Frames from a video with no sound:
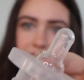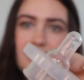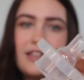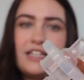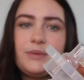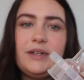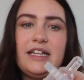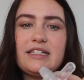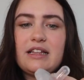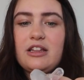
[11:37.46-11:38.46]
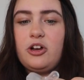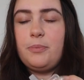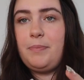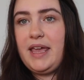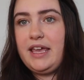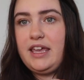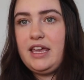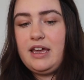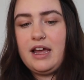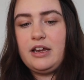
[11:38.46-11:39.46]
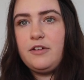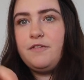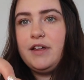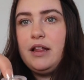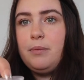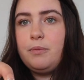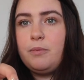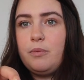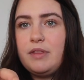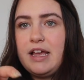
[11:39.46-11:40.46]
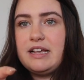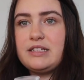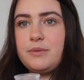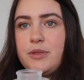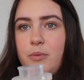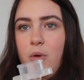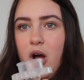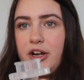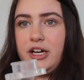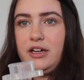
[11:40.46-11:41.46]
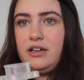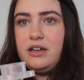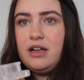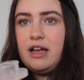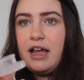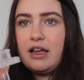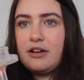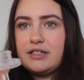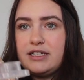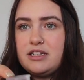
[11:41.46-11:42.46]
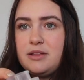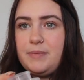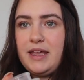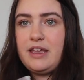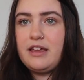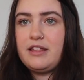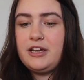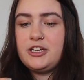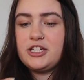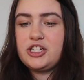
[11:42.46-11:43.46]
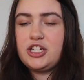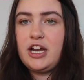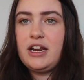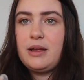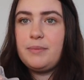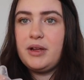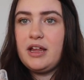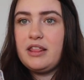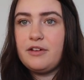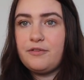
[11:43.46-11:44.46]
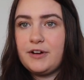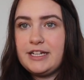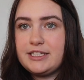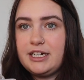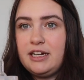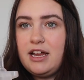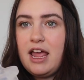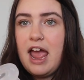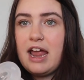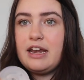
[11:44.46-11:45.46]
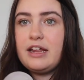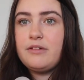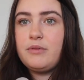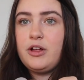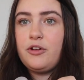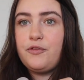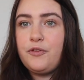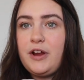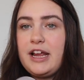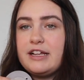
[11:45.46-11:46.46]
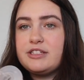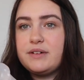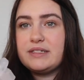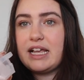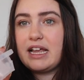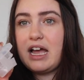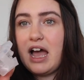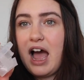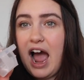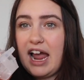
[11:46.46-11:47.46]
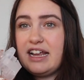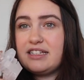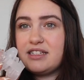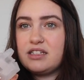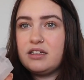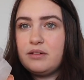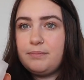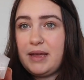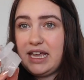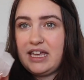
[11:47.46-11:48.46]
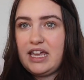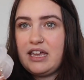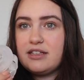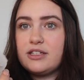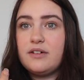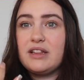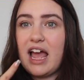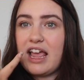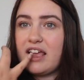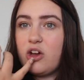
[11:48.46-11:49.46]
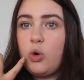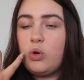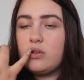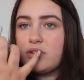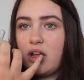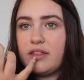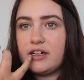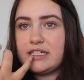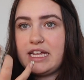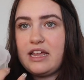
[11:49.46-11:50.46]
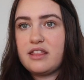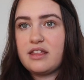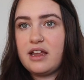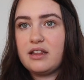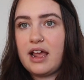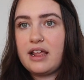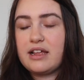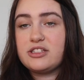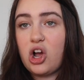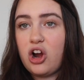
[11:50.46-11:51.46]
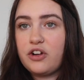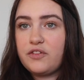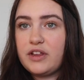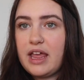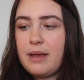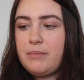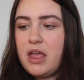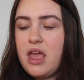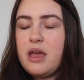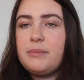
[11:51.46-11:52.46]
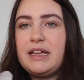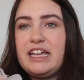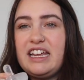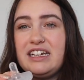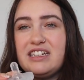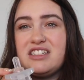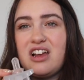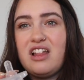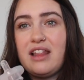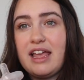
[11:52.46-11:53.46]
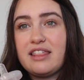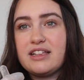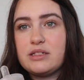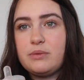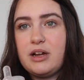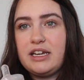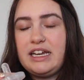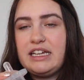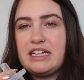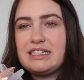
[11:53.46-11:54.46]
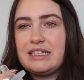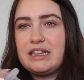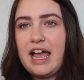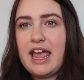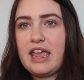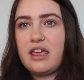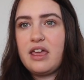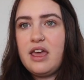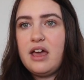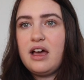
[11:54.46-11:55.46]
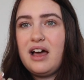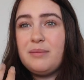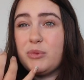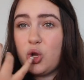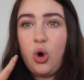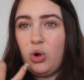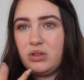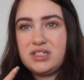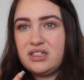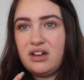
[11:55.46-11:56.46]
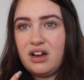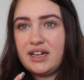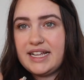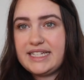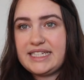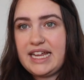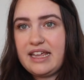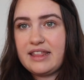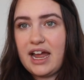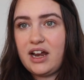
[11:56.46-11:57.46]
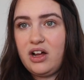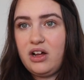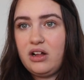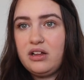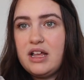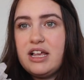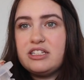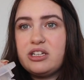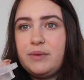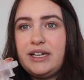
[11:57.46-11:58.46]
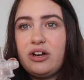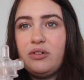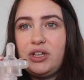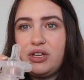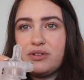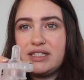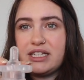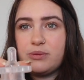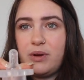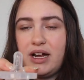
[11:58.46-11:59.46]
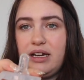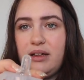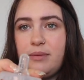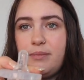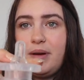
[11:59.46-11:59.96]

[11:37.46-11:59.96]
So this one is a little binky, and you fill up this with water, and it goes into the binky, and then you just shut it and put it in the freezer, and it will freeze, so it's like a ice binky, so it like cools on their teeth, and like it's hard for them. But he does not like this one. He doesn't like the cold on his teeth at all, so we don't use this one.